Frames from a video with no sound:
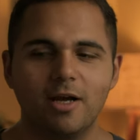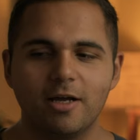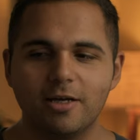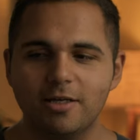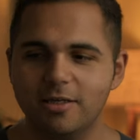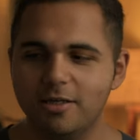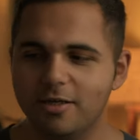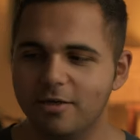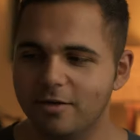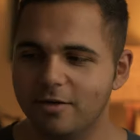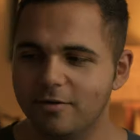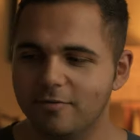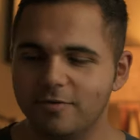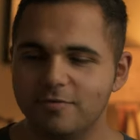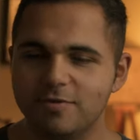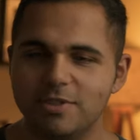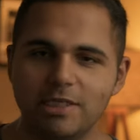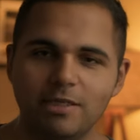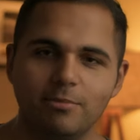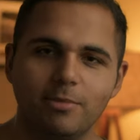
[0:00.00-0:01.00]
on in here. If
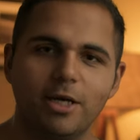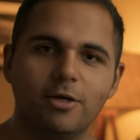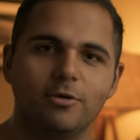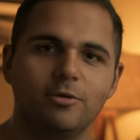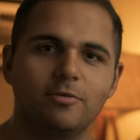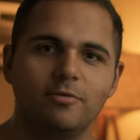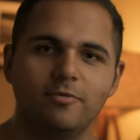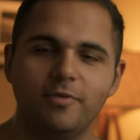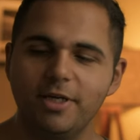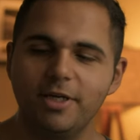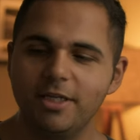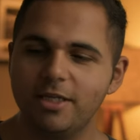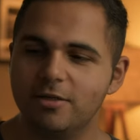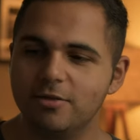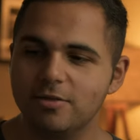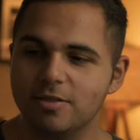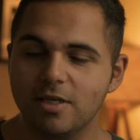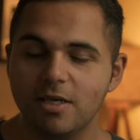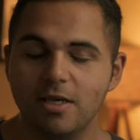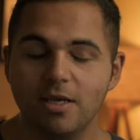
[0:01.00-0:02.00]
you've seen my old
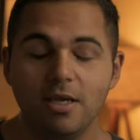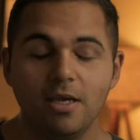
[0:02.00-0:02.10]
videos,